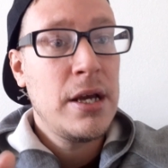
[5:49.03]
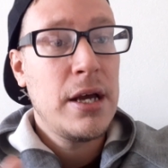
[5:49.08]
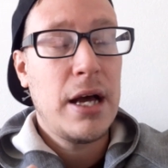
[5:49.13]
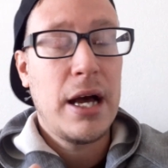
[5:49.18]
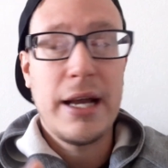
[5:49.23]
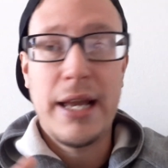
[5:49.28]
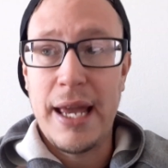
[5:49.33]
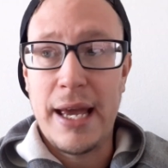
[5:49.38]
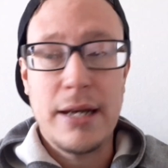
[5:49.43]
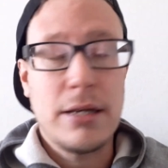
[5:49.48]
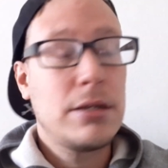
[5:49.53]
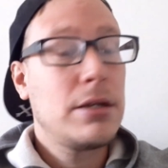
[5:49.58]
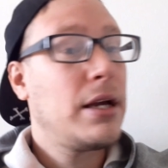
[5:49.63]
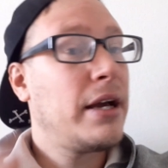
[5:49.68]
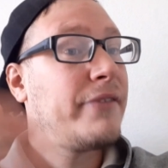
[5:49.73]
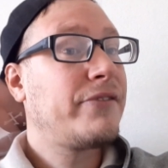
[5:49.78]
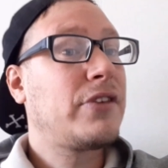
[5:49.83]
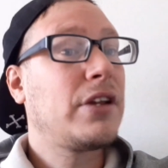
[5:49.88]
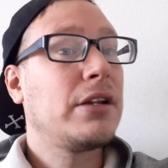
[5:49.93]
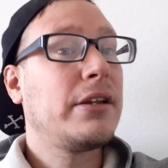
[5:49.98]
Again,
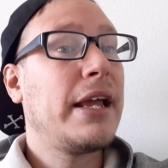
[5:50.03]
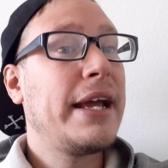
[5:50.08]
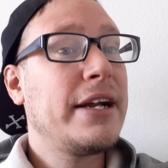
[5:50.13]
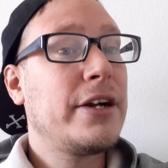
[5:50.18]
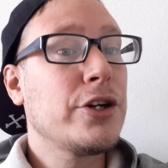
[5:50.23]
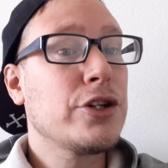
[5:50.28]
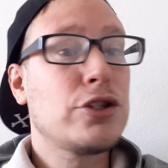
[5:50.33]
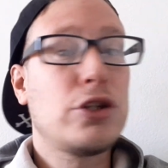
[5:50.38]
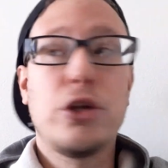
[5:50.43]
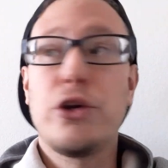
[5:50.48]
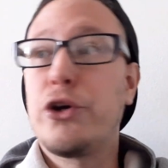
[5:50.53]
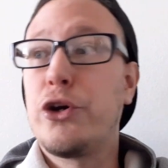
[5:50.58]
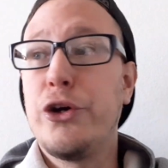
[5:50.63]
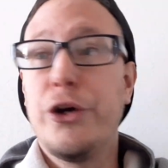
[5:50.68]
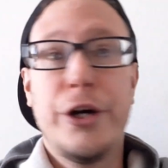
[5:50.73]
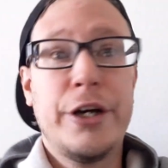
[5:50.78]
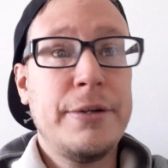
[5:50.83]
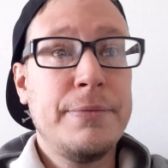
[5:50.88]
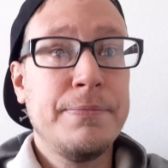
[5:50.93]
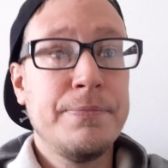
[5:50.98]
if the Lakers look
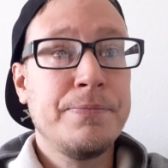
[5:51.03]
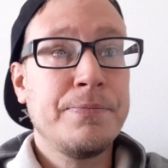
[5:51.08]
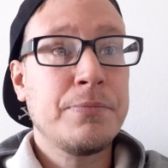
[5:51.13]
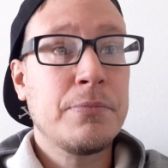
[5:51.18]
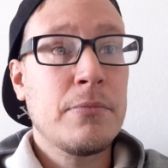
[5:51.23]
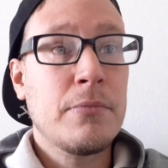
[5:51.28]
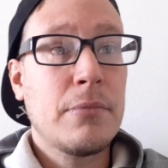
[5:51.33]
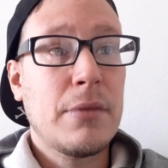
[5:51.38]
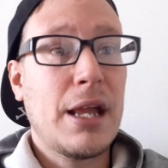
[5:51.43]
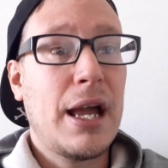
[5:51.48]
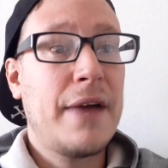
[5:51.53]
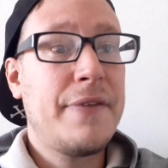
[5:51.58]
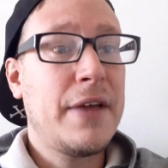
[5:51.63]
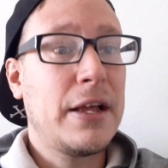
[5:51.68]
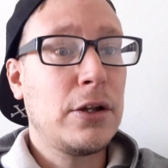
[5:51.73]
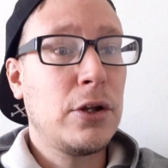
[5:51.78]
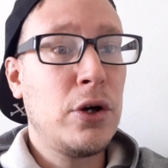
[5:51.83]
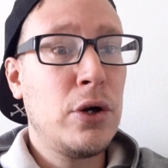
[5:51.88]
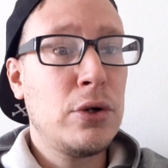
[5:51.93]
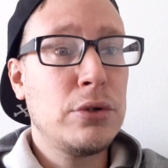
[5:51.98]
good and they
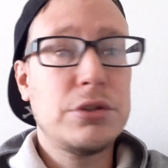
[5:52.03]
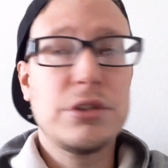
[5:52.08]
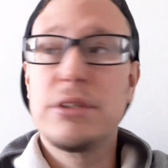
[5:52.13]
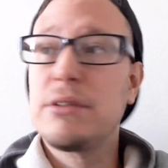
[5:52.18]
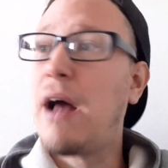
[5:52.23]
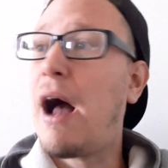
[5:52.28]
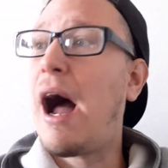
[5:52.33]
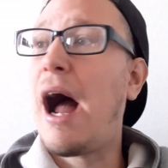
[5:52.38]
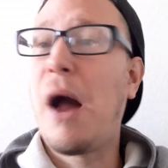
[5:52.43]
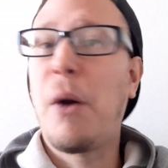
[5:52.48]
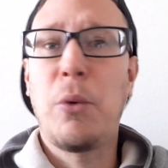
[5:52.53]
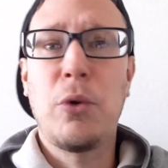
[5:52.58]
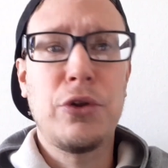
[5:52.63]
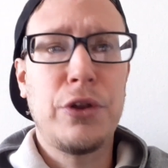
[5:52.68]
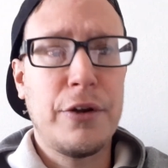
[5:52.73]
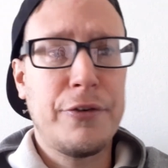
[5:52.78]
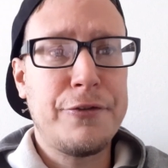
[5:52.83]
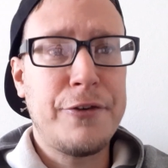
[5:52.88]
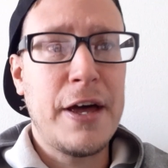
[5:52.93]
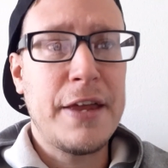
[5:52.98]
lose, I will
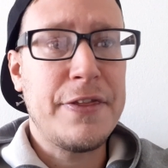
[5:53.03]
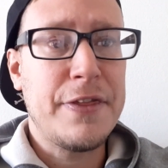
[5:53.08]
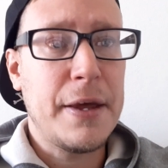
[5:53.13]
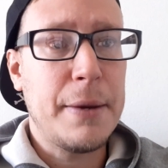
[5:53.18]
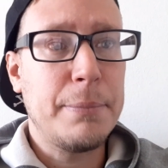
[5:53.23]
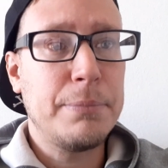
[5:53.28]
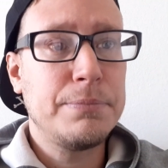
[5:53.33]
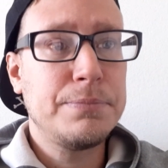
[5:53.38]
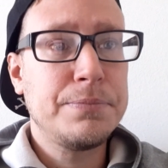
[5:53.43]
defend them.